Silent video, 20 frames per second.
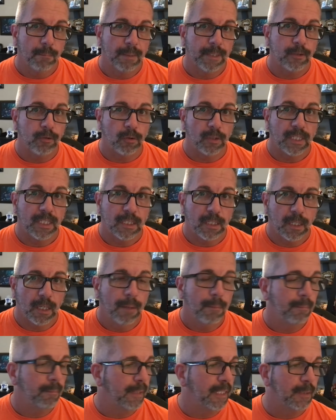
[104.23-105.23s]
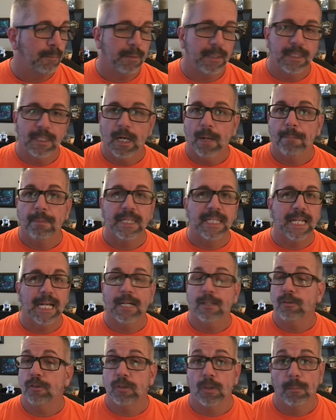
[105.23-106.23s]
Major League club. He's been up and
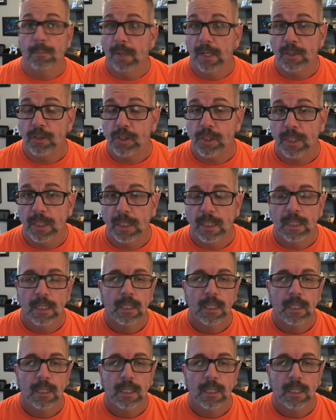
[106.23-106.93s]
down so much.